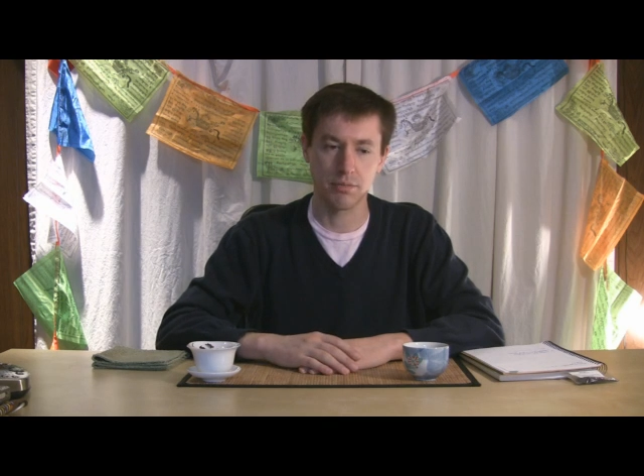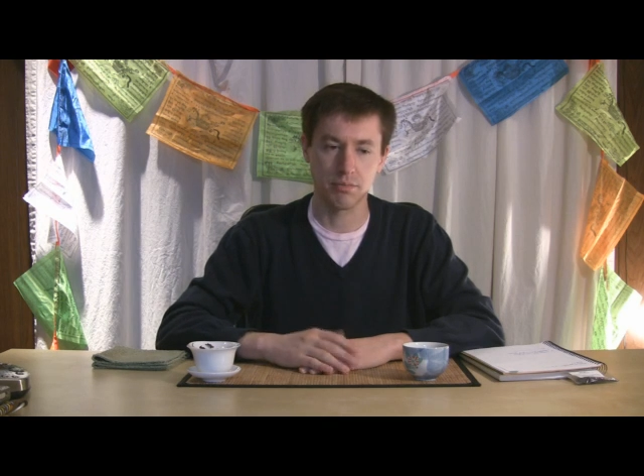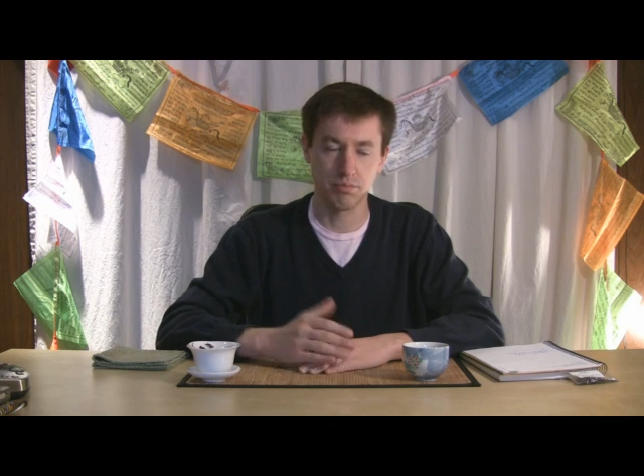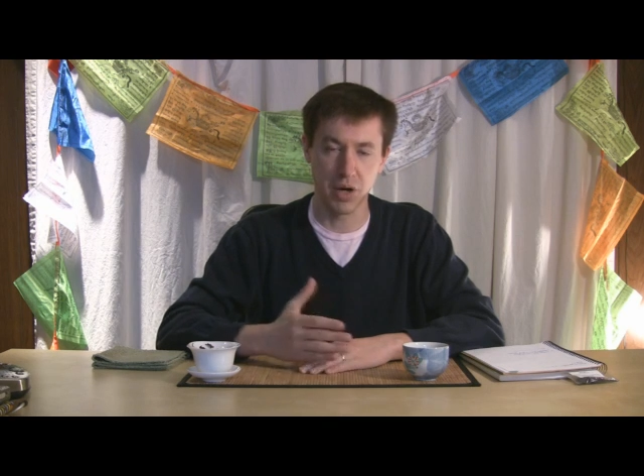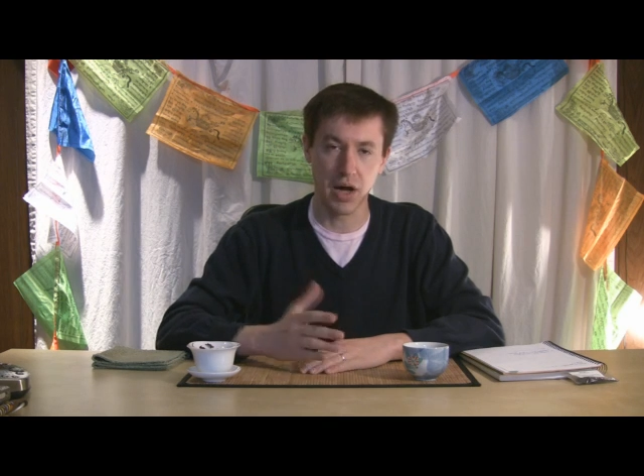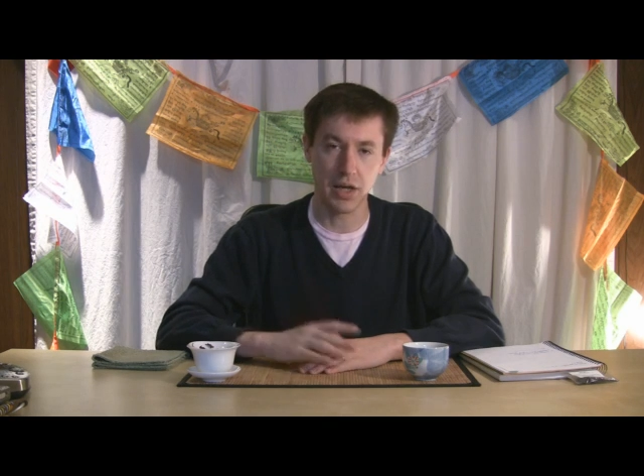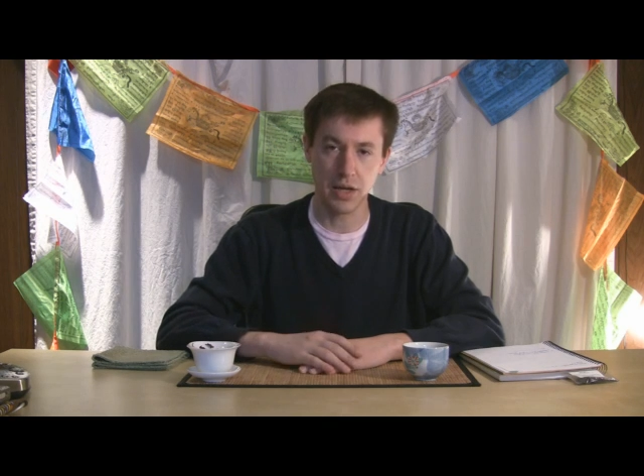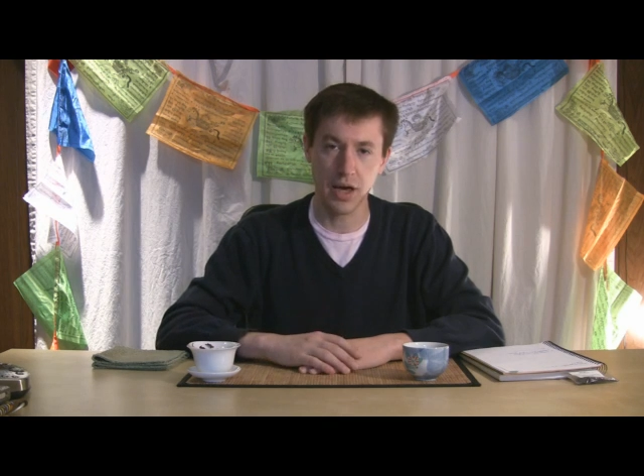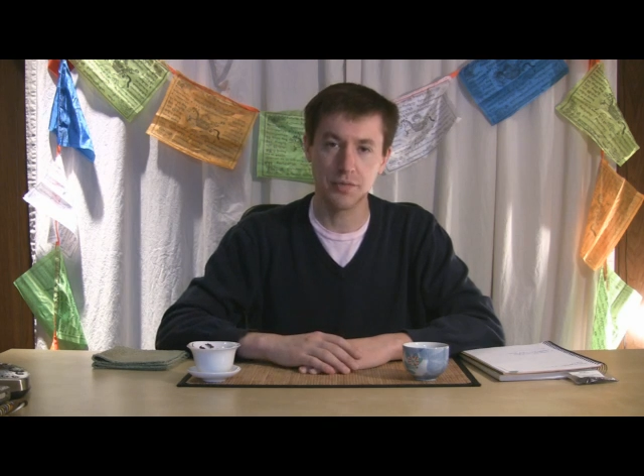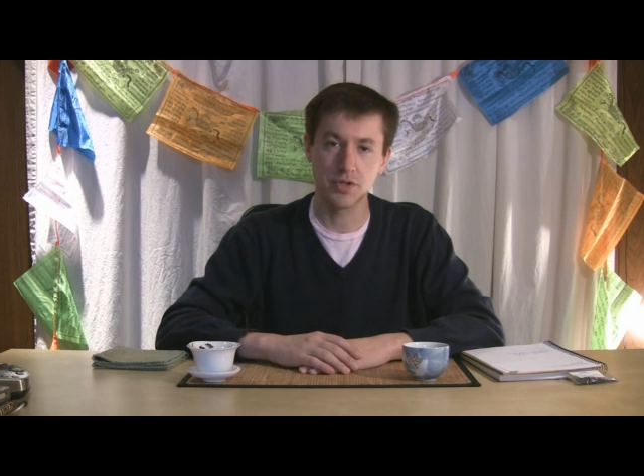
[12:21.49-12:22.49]
body
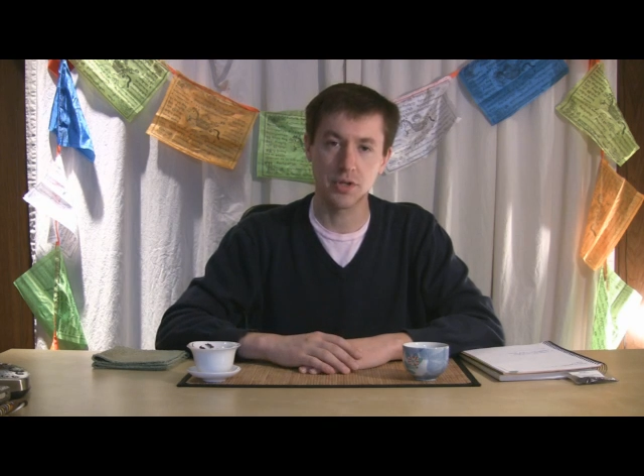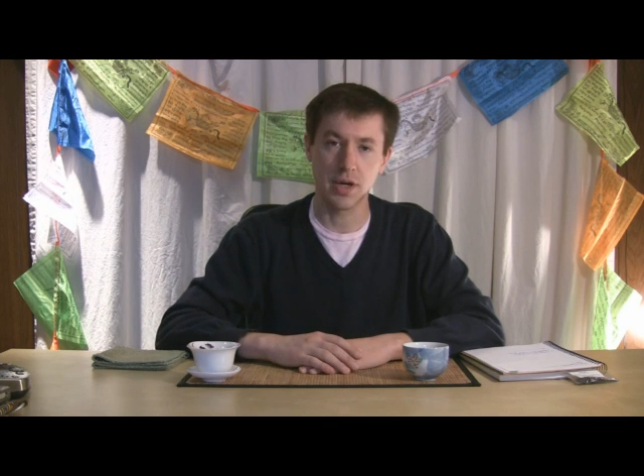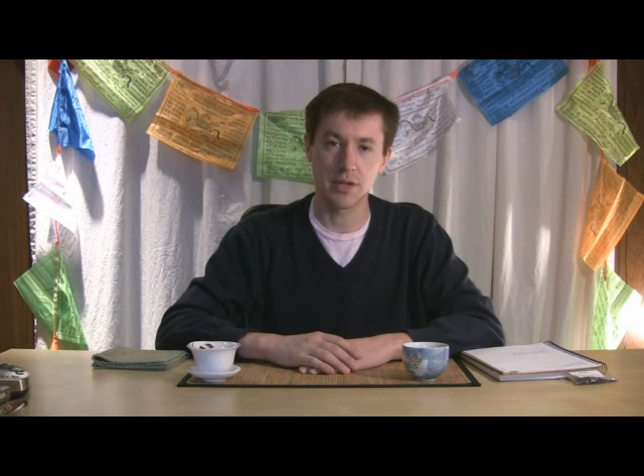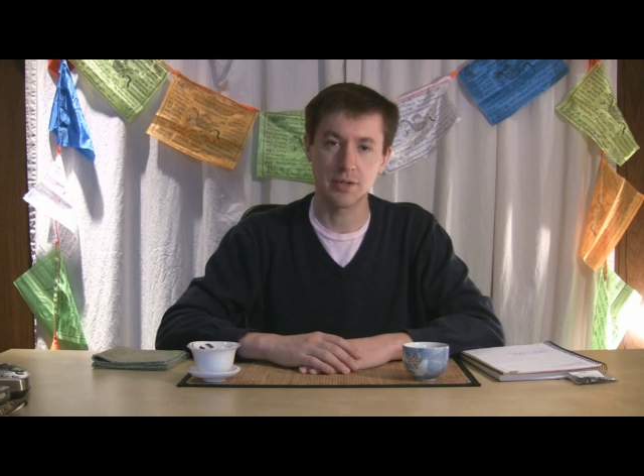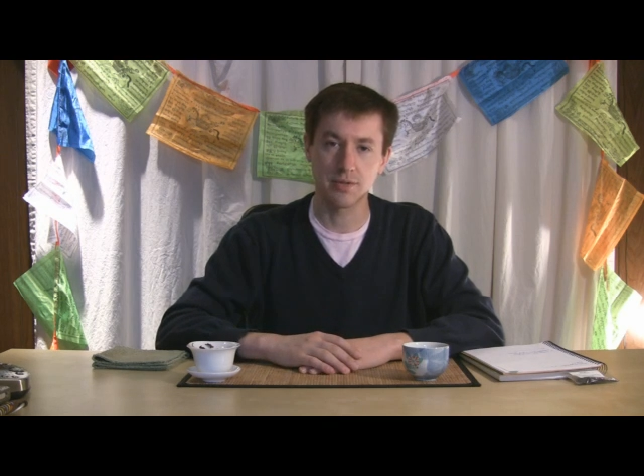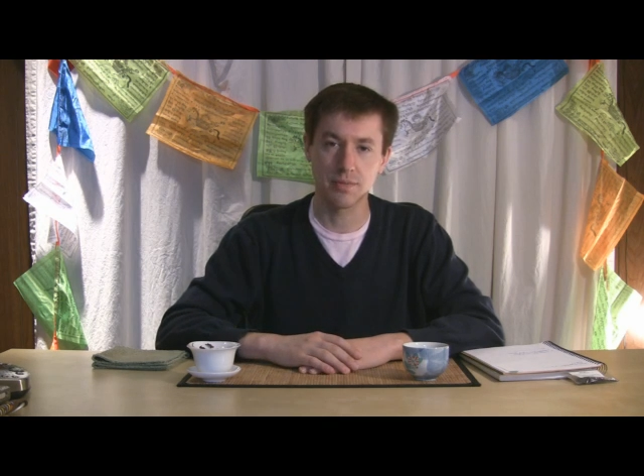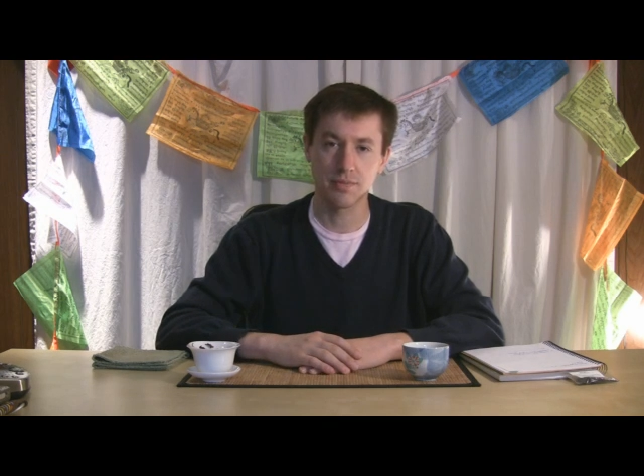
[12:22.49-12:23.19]
and aftertaste.